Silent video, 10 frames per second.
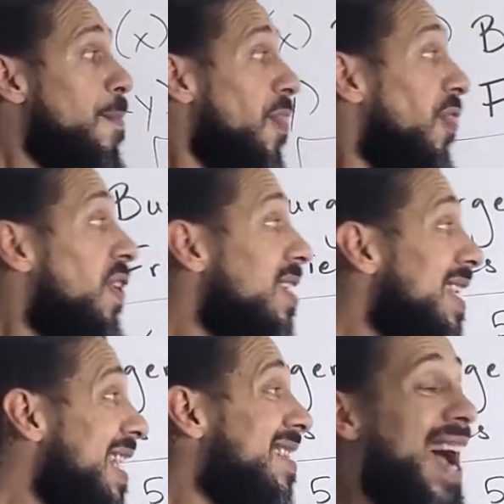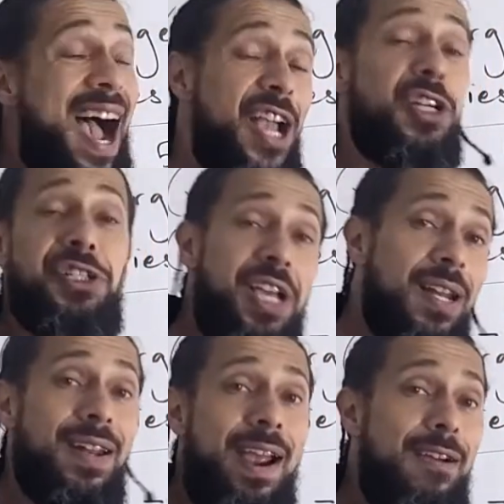this entire
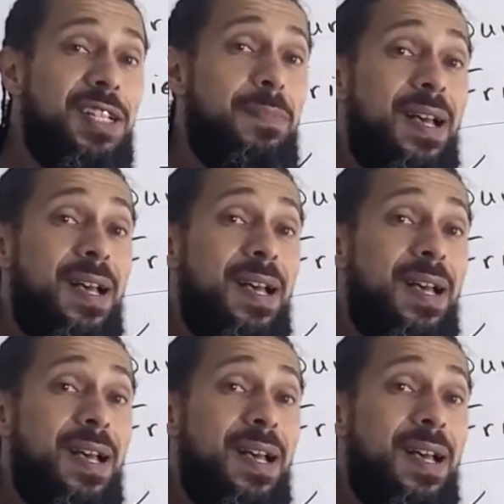shaded area is my